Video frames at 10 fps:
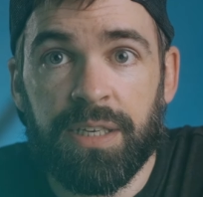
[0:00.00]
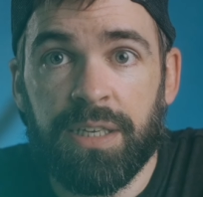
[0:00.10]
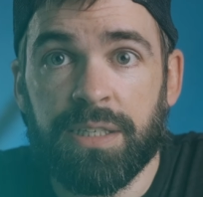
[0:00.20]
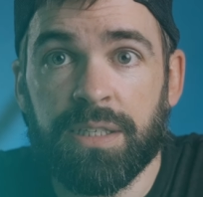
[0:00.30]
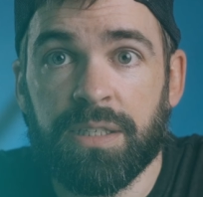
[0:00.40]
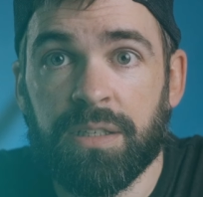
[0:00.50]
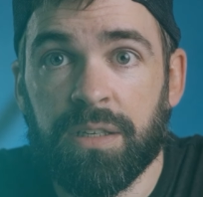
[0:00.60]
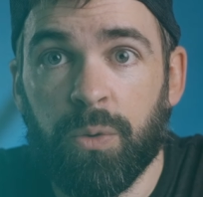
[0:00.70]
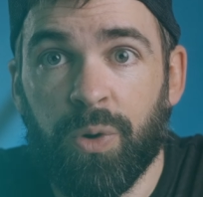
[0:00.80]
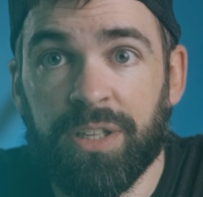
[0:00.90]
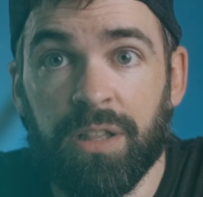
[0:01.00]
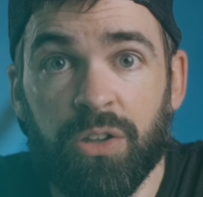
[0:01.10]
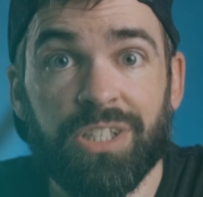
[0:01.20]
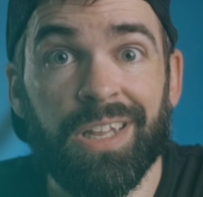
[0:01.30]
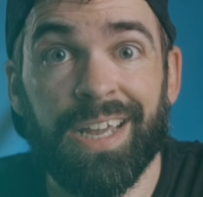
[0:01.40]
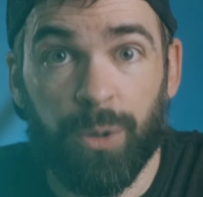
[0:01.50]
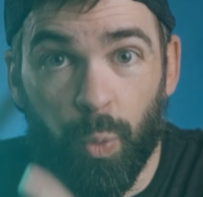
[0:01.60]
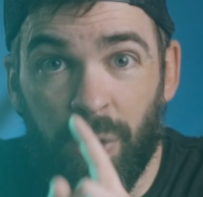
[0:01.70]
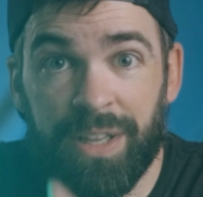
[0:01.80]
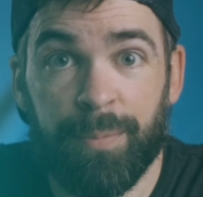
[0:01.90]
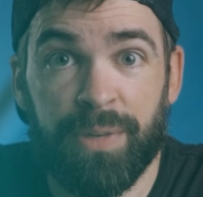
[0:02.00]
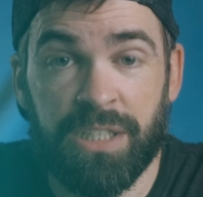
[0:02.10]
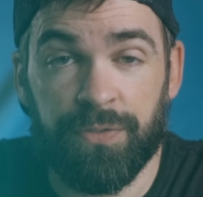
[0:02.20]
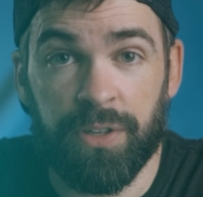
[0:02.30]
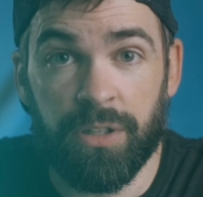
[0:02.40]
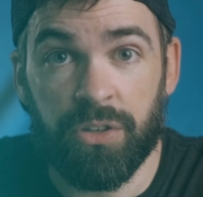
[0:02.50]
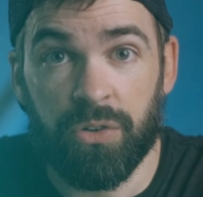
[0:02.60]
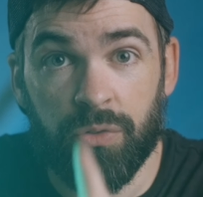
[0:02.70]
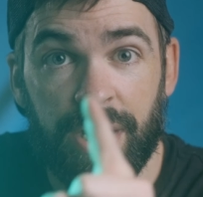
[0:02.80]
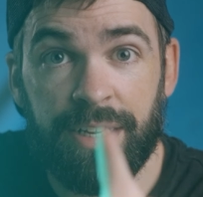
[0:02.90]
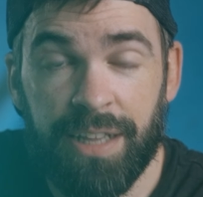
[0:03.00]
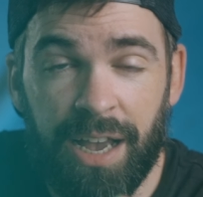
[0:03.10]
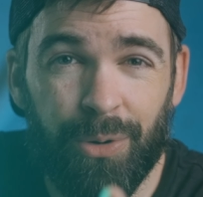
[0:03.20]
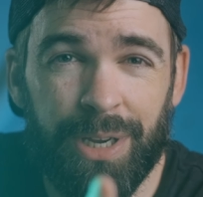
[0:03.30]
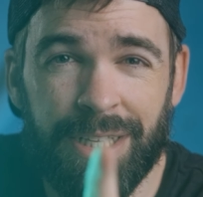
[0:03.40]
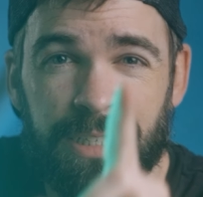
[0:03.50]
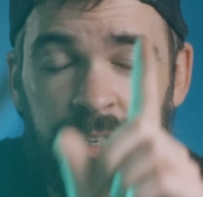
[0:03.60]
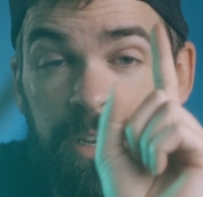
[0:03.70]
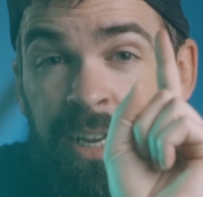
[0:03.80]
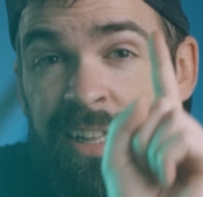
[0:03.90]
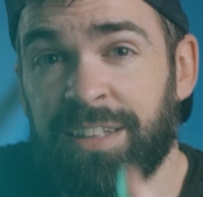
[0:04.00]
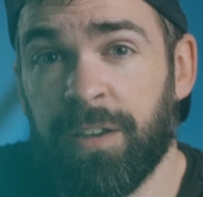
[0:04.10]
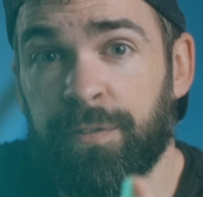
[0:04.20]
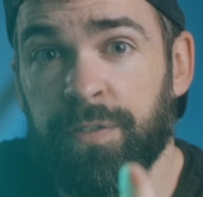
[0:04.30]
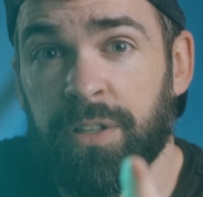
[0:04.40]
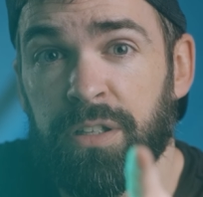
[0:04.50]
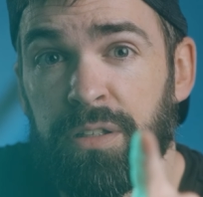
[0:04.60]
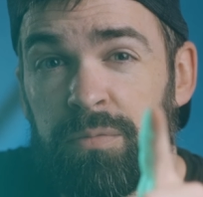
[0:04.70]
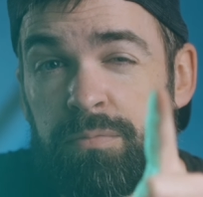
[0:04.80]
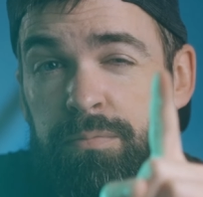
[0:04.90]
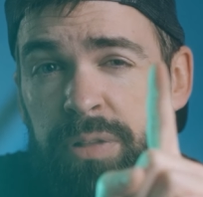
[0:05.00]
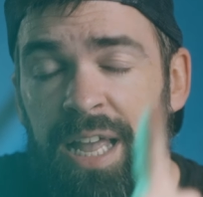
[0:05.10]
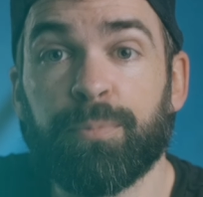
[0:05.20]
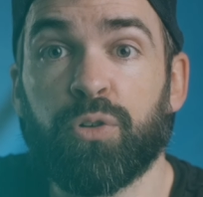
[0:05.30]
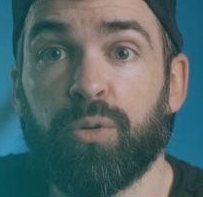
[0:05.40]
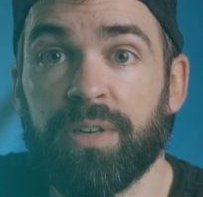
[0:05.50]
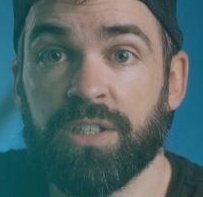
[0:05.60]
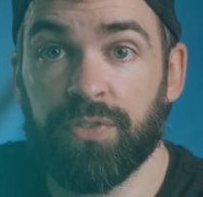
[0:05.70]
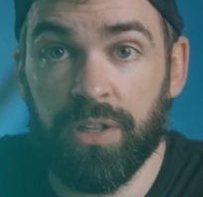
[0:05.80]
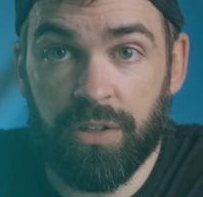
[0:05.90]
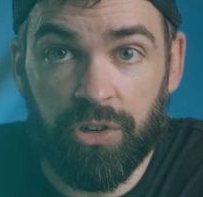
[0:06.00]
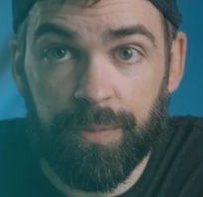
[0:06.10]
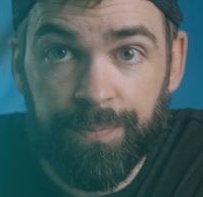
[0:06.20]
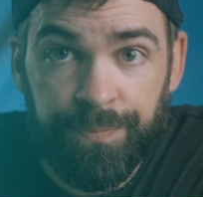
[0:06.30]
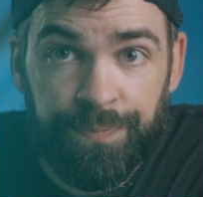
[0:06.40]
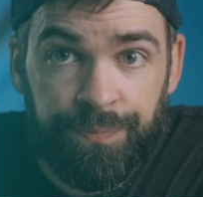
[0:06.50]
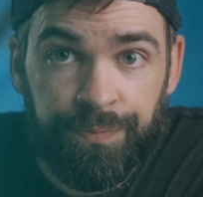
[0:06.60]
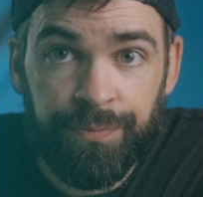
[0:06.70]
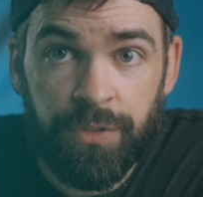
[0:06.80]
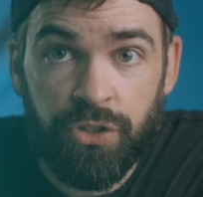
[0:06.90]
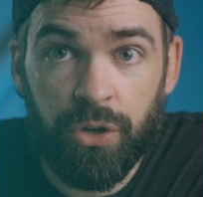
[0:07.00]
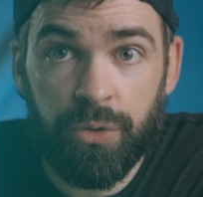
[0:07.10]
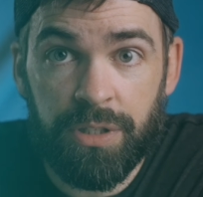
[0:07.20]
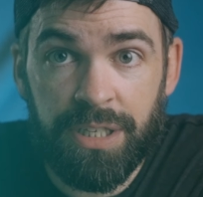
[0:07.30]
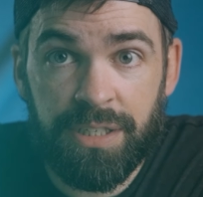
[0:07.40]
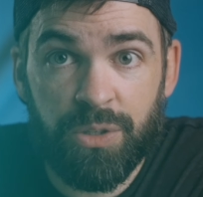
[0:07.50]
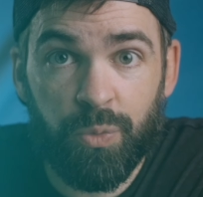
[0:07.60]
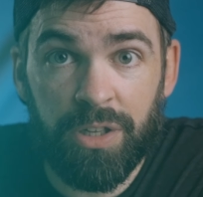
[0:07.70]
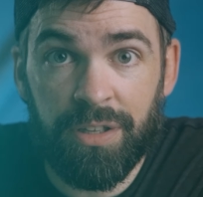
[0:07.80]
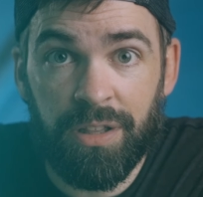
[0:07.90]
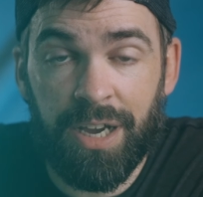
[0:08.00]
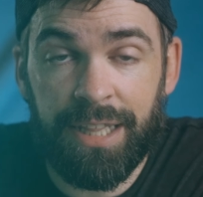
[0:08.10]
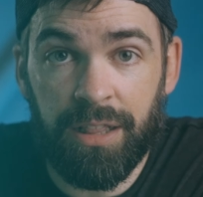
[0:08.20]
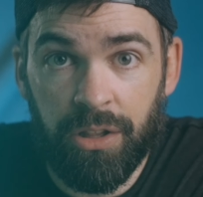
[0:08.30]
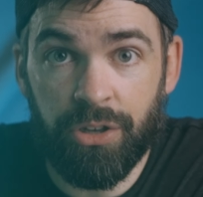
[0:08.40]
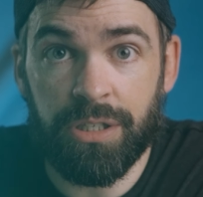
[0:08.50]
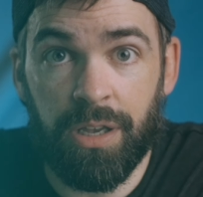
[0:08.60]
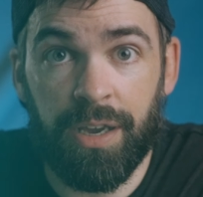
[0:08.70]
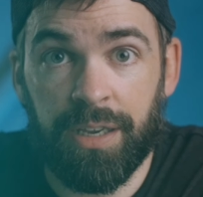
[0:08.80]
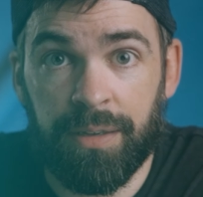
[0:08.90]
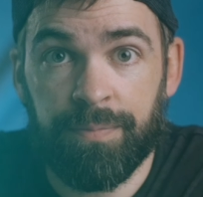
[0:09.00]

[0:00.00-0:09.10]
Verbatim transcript: is what it looks like with a mist filter. Right now it's a Tiffen Black Pro mist filter. So this is what the light looks like.